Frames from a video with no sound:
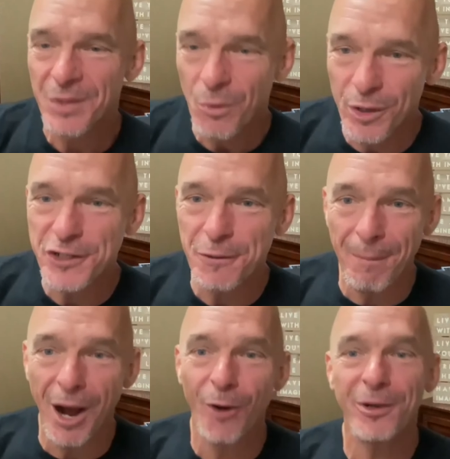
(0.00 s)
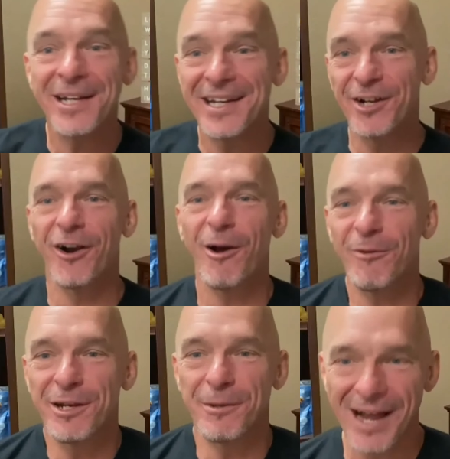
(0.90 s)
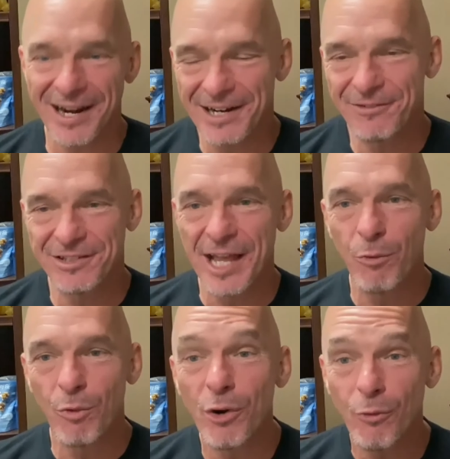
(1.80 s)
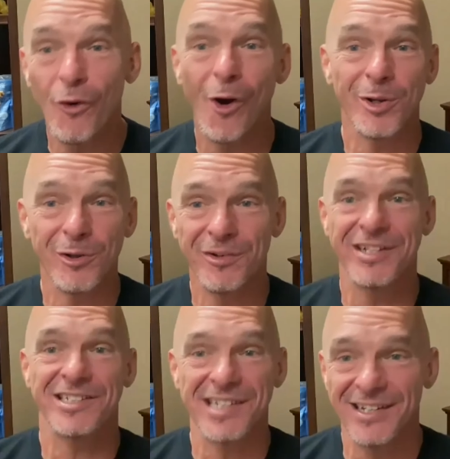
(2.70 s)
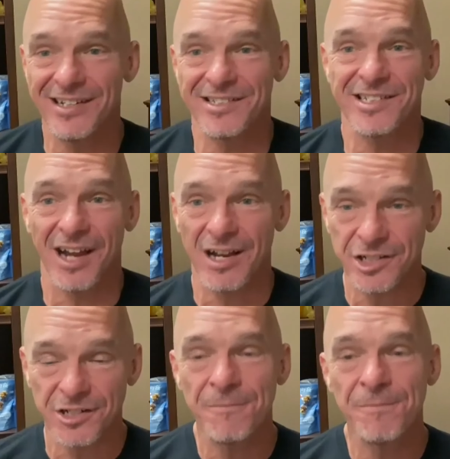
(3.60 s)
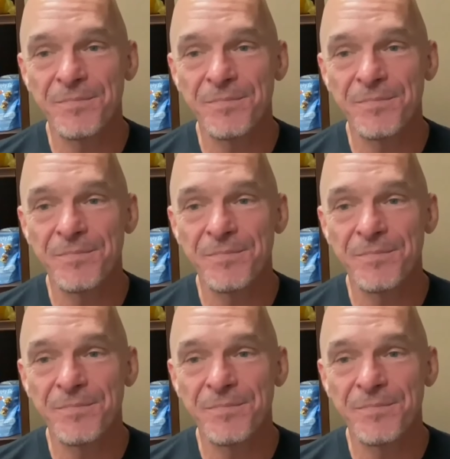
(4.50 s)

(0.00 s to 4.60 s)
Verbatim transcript: when you're moaning and groaning about everything. We're royal descendants, Sasha.